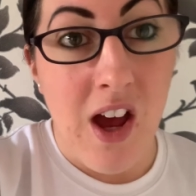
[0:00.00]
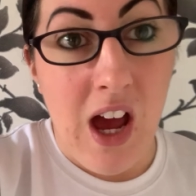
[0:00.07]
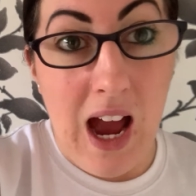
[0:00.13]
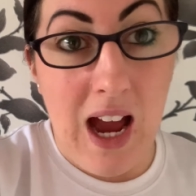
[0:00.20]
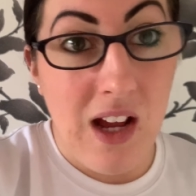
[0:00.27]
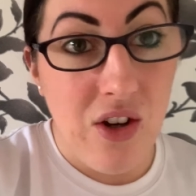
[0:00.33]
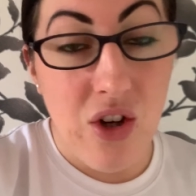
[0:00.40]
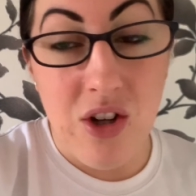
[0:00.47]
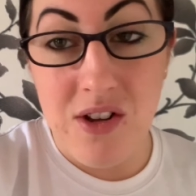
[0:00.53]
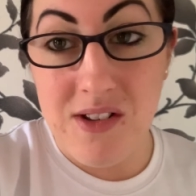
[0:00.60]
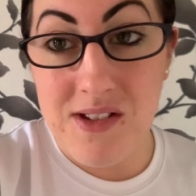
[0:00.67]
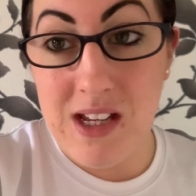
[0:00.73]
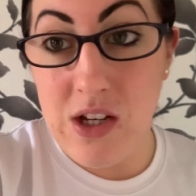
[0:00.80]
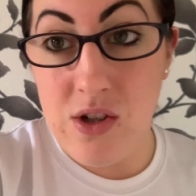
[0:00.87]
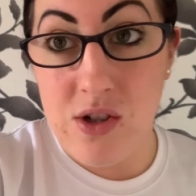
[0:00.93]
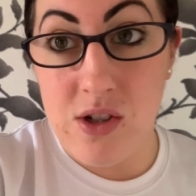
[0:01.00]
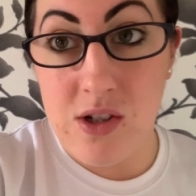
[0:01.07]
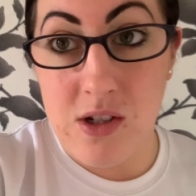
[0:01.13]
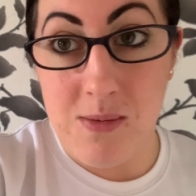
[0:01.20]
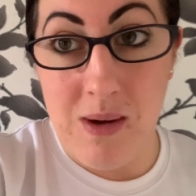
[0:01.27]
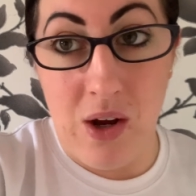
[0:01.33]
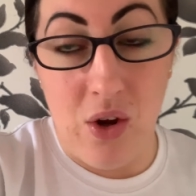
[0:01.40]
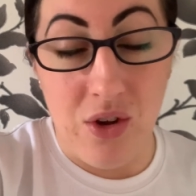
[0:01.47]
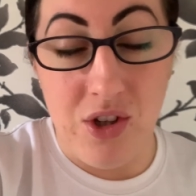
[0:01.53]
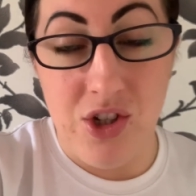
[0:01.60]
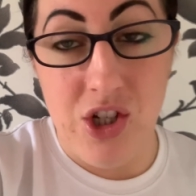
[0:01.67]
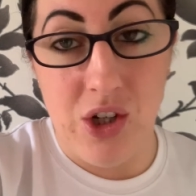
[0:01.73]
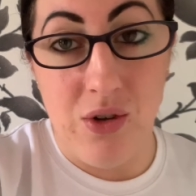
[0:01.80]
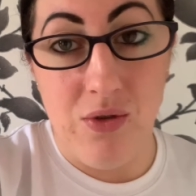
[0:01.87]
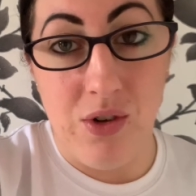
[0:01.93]
I know the teachers because my other
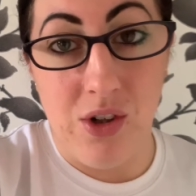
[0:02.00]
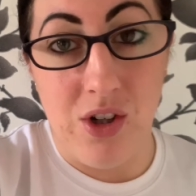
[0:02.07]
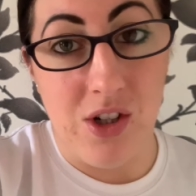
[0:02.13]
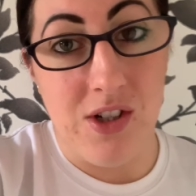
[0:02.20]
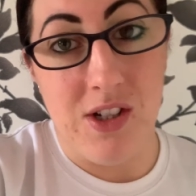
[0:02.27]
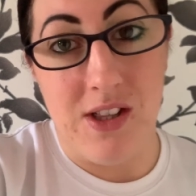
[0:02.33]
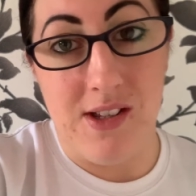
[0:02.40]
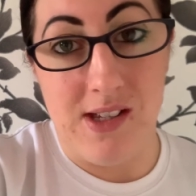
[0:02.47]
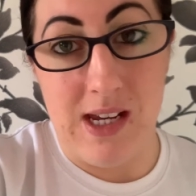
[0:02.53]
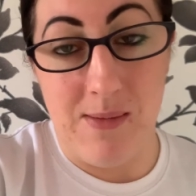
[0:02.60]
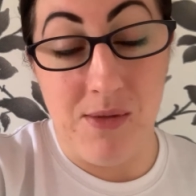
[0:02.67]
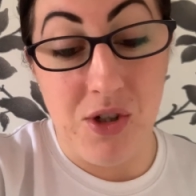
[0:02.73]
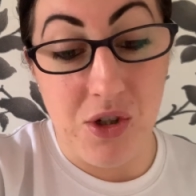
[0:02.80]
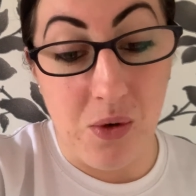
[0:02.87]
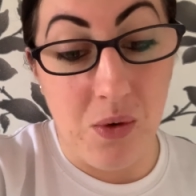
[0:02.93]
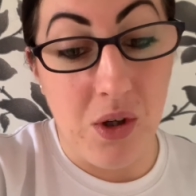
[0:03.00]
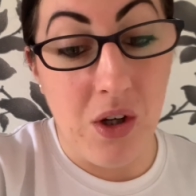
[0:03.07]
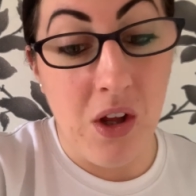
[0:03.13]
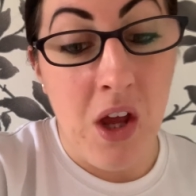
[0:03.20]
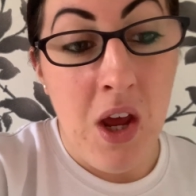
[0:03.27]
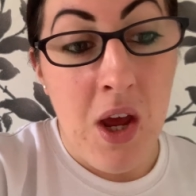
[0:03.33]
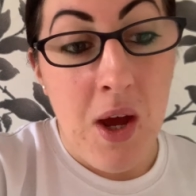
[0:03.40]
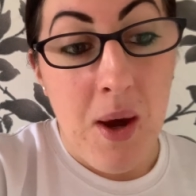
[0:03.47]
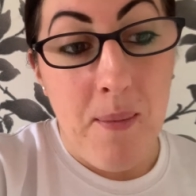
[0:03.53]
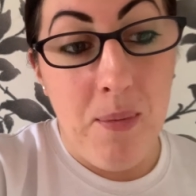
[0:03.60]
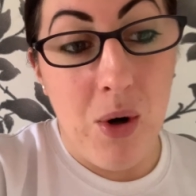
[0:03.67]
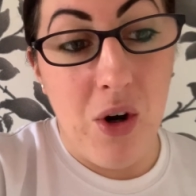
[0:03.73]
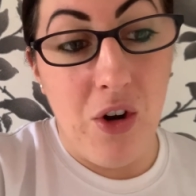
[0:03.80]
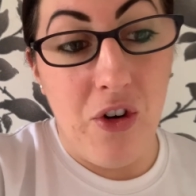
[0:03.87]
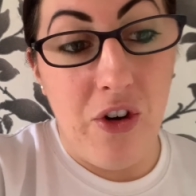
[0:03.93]
children go to the same school,
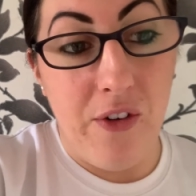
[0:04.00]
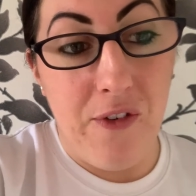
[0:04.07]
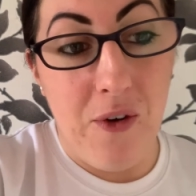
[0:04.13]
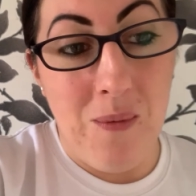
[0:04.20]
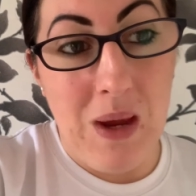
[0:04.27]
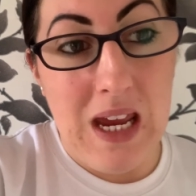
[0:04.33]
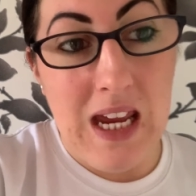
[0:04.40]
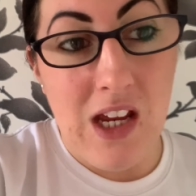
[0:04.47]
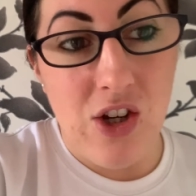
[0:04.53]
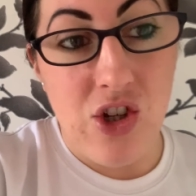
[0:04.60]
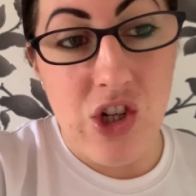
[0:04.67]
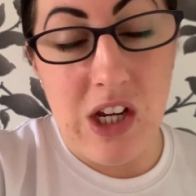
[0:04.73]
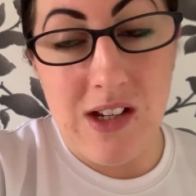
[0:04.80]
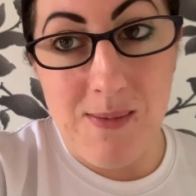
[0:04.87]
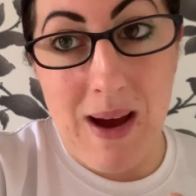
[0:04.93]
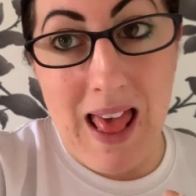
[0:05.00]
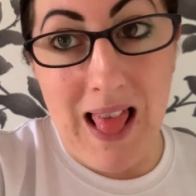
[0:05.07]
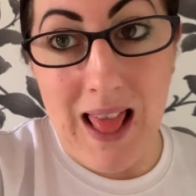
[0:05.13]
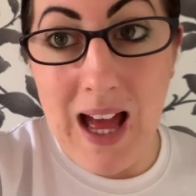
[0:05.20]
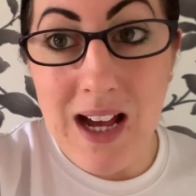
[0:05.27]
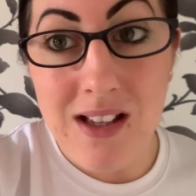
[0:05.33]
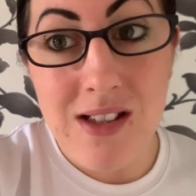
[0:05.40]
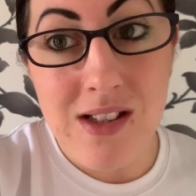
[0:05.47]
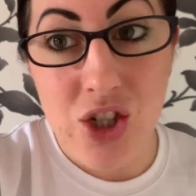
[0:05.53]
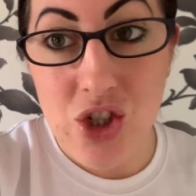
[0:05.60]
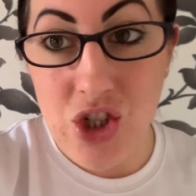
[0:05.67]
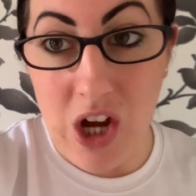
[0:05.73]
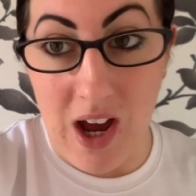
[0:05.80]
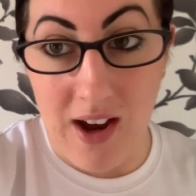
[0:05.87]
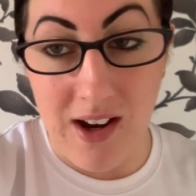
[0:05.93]
but for me, she is my last
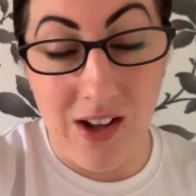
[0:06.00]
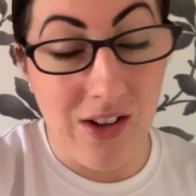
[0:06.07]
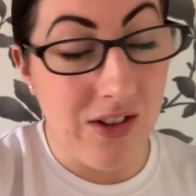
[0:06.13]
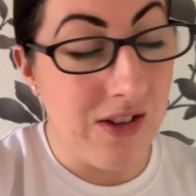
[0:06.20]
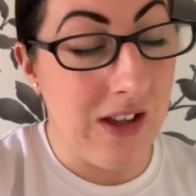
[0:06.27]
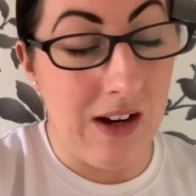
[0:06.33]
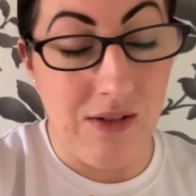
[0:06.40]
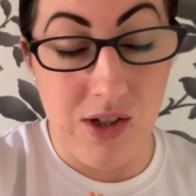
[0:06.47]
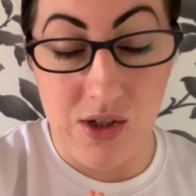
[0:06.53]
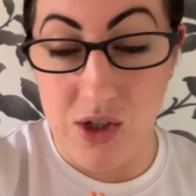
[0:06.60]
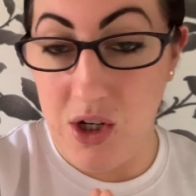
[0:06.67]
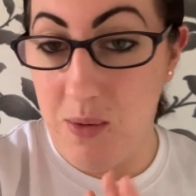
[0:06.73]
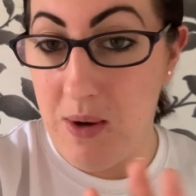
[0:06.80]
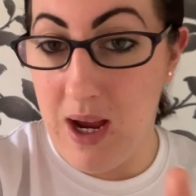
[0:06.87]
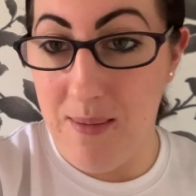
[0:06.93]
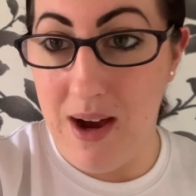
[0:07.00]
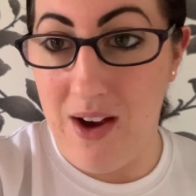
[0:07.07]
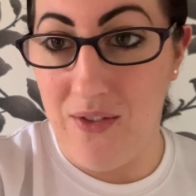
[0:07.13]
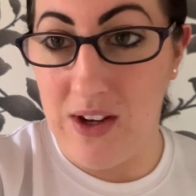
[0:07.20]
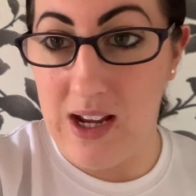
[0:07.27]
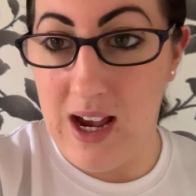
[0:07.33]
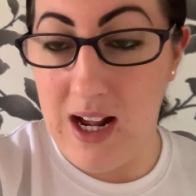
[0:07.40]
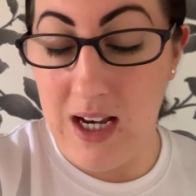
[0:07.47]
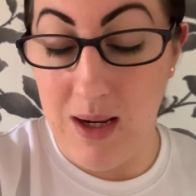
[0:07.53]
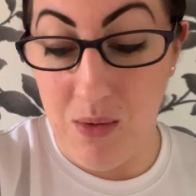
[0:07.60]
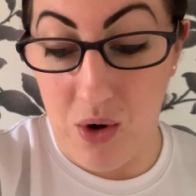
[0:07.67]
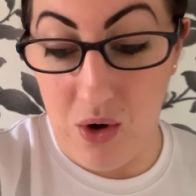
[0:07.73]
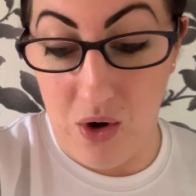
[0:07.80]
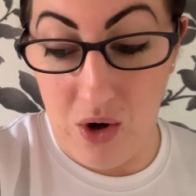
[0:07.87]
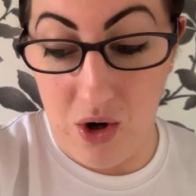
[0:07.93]
child. There is no way I'm having any
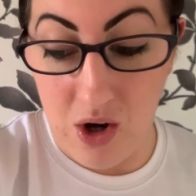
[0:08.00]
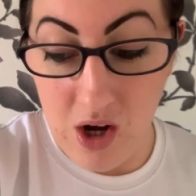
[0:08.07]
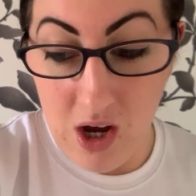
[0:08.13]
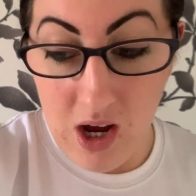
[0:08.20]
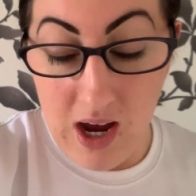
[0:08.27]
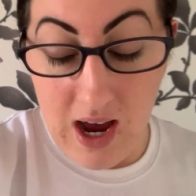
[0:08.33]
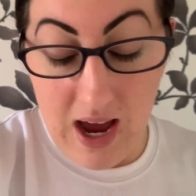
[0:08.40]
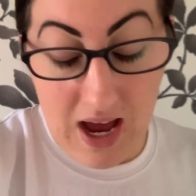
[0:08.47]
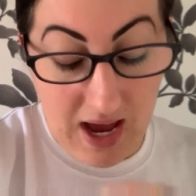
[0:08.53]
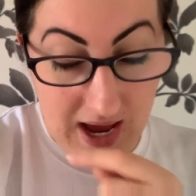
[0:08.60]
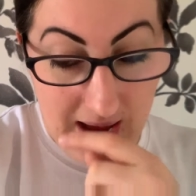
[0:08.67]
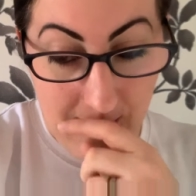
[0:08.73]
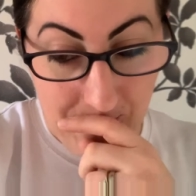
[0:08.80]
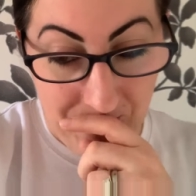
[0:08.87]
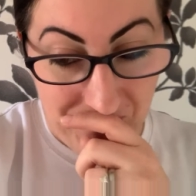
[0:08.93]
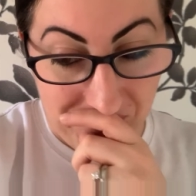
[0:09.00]
more. I